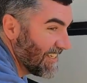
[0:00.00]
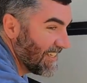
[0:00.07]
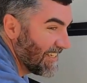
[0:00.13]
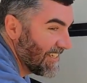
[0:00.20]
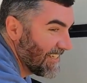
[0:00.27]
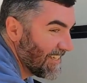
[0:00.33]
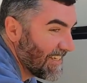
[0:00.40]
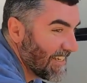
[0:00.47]

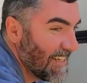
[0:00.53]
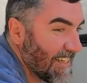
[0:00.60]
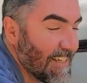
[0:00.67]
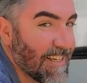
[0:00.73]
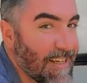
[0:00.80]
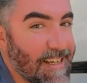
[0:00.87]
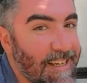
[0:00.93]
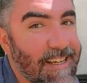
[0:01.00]
Y'all always
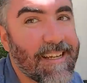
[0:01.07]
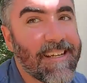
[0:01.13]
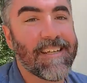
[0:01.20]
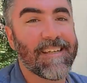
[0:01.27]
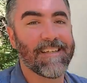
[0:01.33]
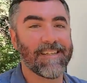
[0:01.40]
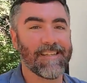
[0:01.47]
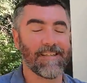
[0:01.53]
hear us talk
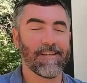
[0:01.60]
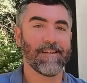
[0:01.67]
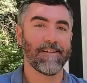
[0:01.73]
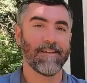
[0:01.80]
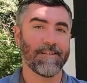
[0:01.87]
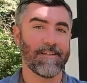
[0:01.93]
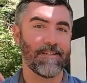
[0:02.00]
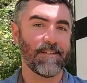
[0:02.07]
about the
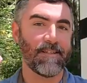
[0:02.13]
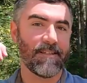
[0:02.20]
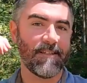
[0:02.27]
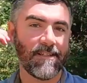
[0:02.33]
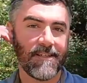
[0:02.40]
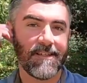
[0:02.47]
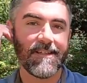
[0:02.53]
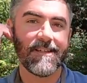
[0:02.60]
veranda.